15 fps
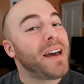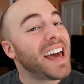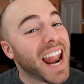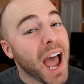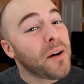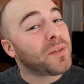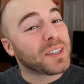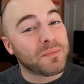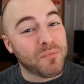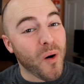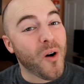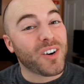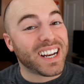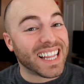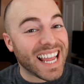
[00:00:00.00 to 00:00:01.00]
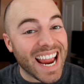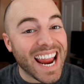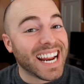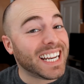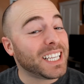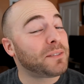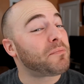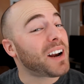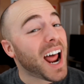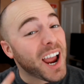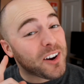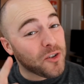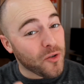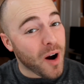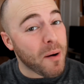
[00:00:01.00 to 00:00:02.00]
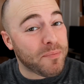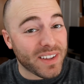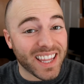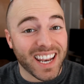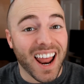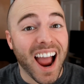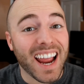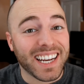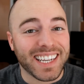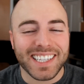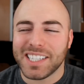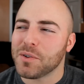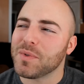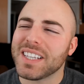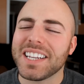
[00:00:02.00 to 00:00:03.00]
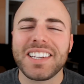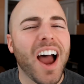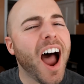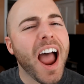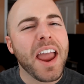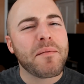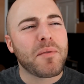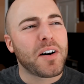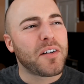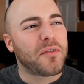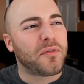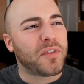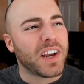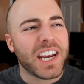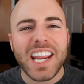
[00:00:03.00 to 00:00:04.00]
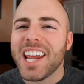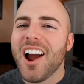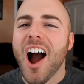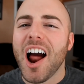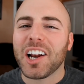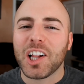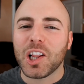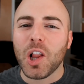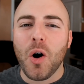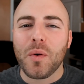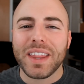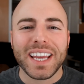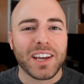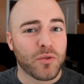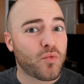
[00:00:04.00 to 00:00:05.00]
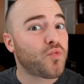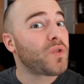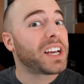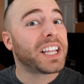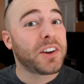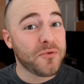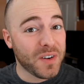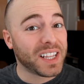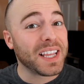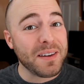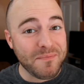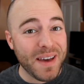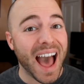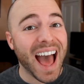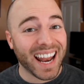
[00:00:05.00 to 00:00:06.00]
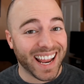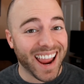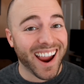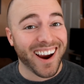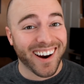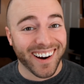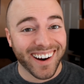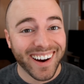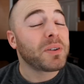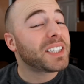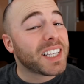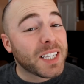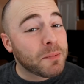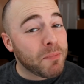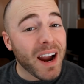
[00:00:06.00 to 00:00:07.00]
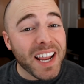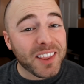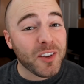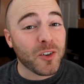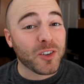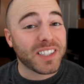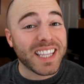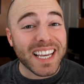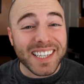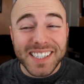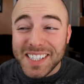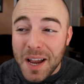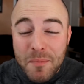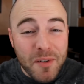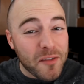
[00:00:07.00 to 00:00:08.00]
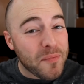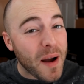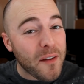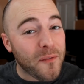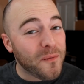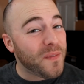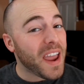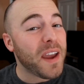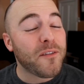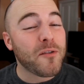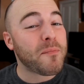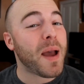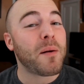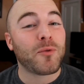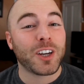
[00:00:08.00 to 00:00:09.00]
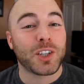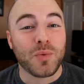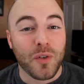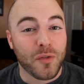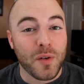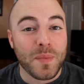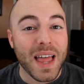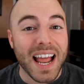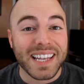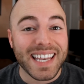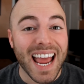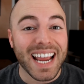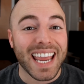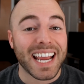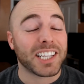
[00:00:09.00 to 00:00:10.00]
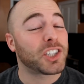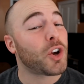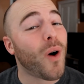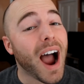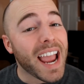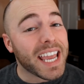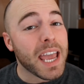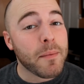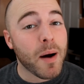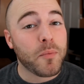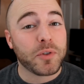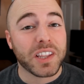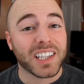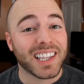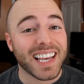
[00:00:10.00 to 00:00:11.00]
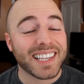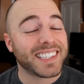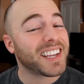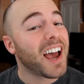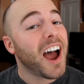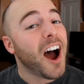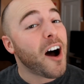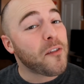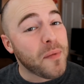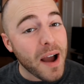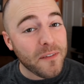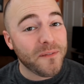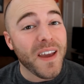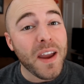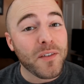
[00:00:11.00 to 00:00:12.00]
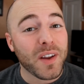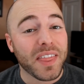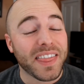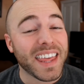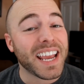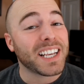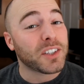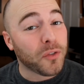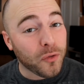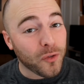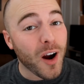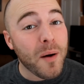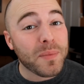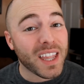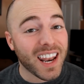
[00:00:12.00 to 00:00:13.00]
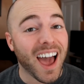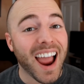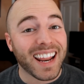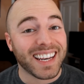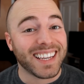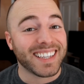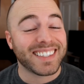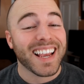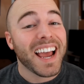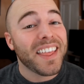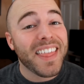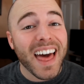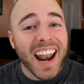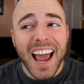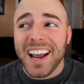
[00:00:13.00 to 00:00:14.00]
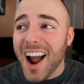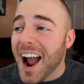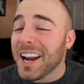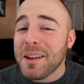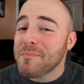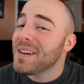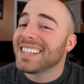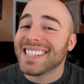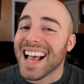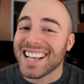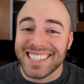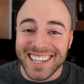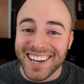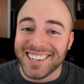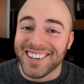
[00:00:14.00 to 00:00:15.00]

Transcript: Man, I was born in the eighties, but I grew up in the nineties. It was a time of neon clothing and really, really bad hair. But despite those things, some of my favorite memories were from that decade, so I came up with a list of my favorite things from the nineties that I kind of miss as an